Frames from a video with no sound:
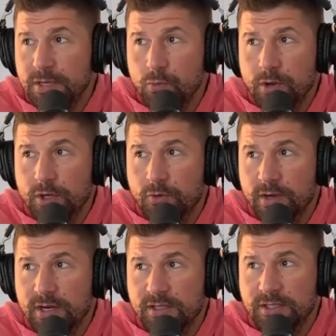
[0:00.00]
uh, you want to
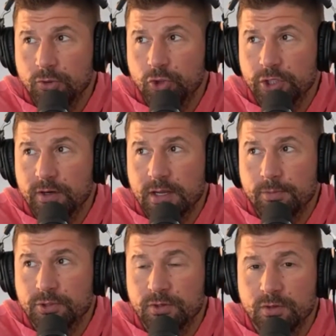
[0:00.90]
create a deal sharing
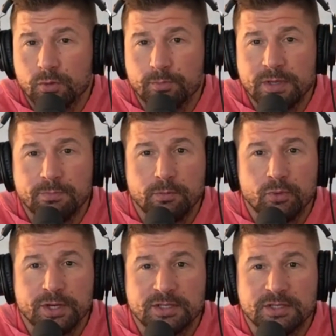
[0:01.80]
opportunity where people
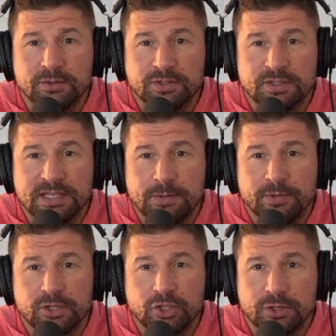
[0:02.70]
bring deals to the table.
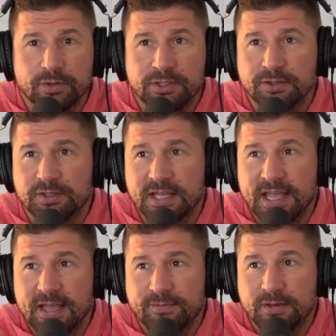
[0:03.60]
They share the deals that they
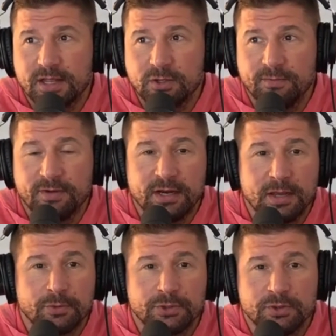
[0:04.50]
have, and, and you find
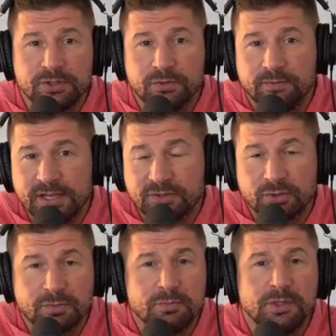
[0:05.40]
opportunities to invest.
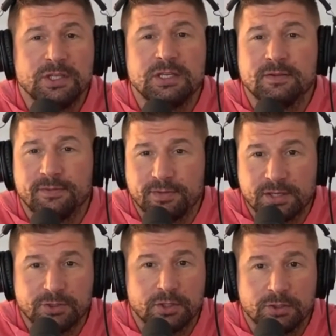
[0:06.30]
There's a million different
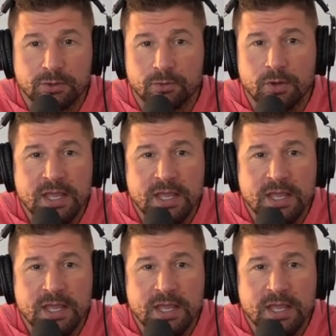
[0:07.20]
things you can do.